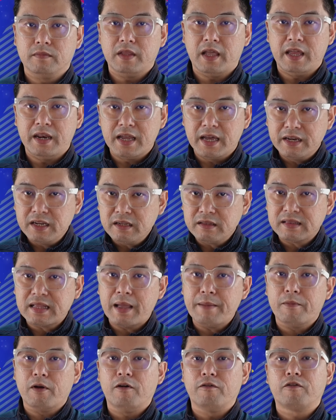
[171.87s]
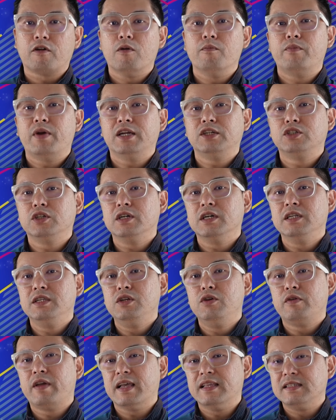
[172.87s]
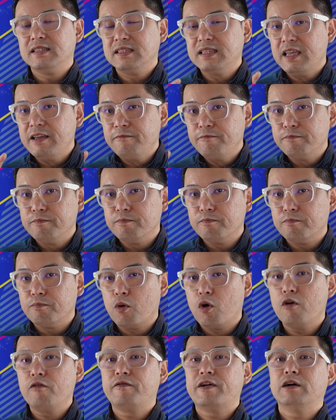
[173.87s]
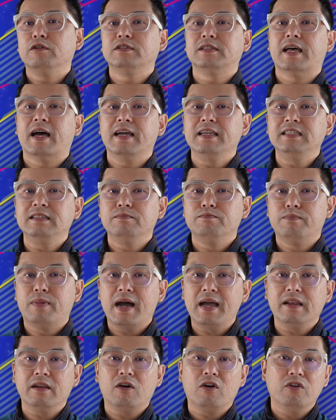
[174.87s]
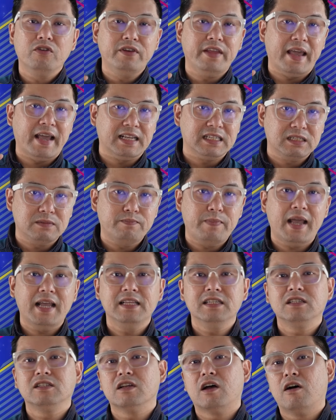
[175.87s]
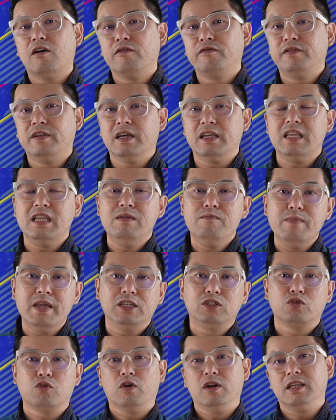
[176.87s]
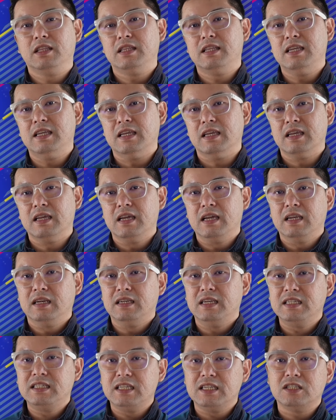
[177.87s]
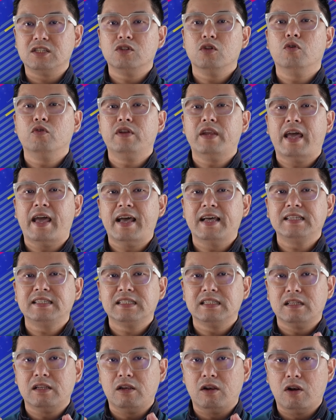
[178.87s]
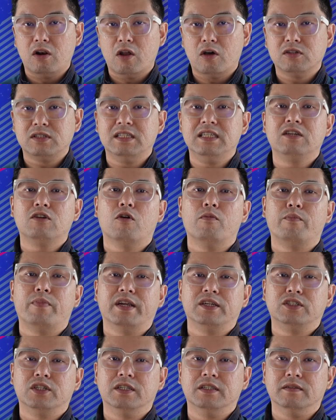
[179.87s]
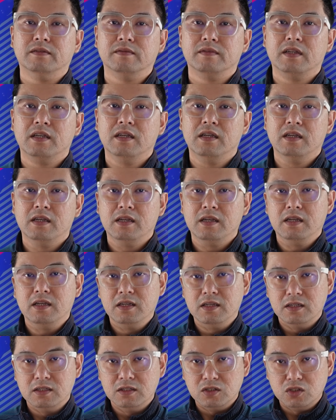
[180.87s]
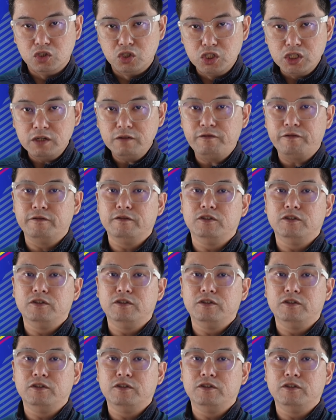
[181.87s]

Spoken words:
Another type of compression, you can save more file size but on the expense of the image quality. This is known as lossy compression. GIF,